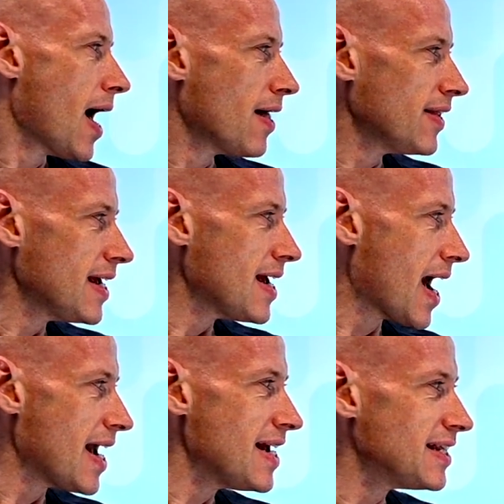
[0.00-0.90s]
and the
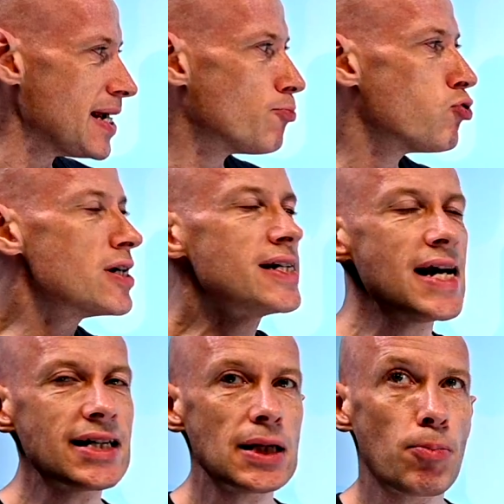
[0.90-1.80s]
AZ
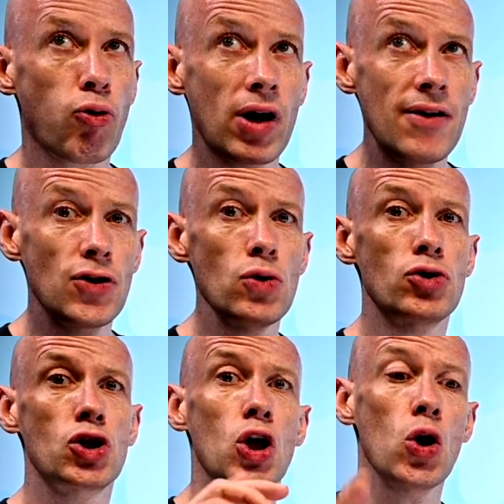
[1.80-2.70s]
Predictor
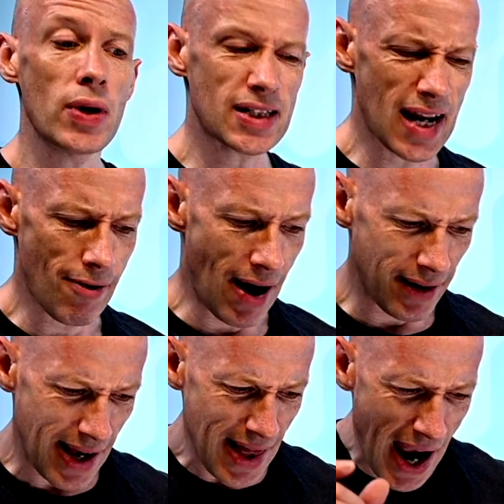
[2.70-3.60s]
Preview 2 is now
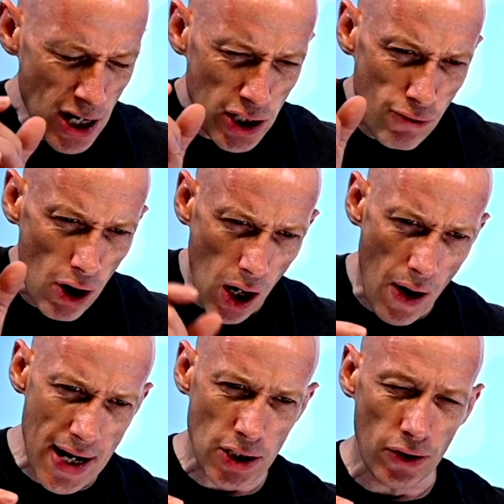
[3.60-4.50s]
out. Now that actually
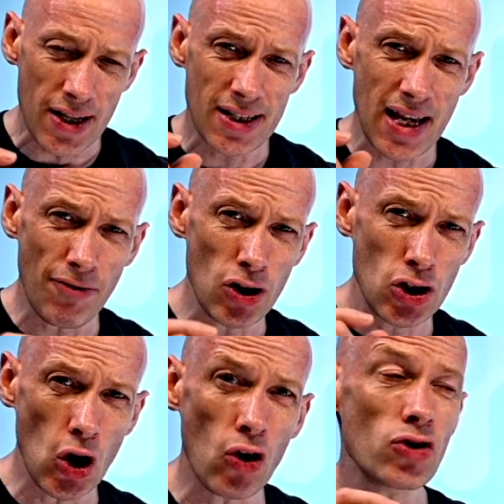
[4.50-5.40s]
relies on the
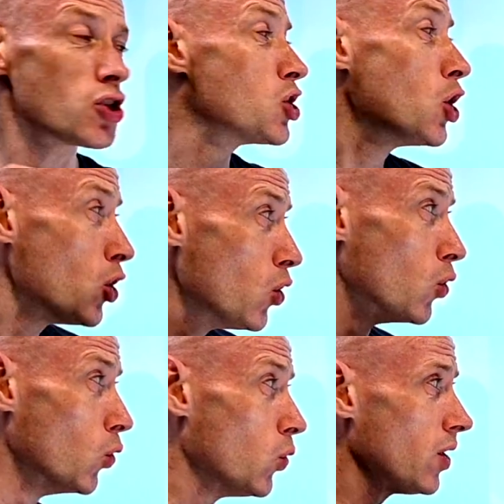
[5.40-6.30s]

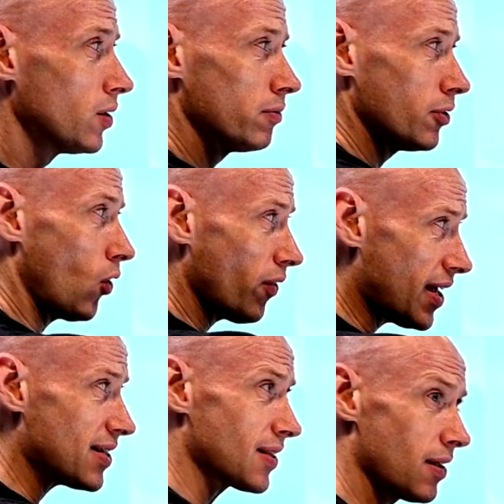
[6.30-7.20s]
7.2, not
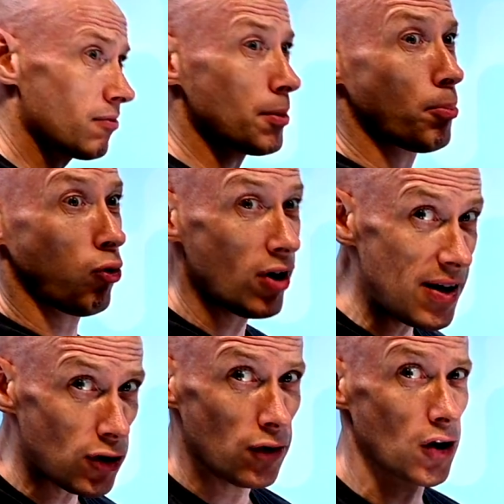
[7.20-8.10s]
this, the, the
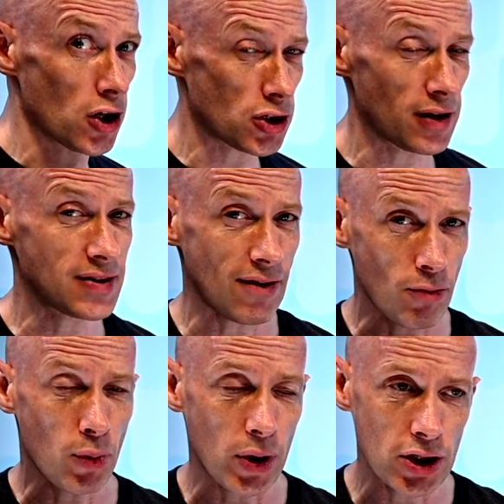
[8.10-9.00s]
preview version of
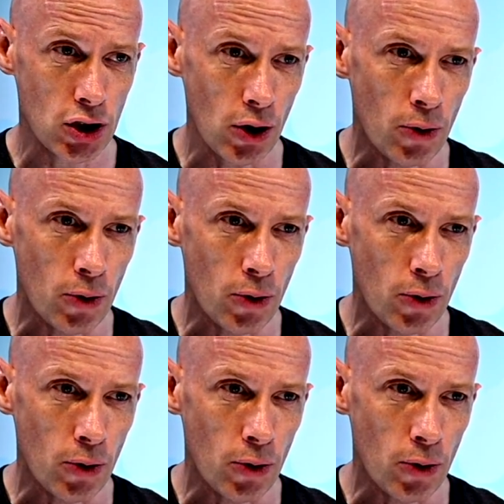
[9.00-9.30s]
7.2.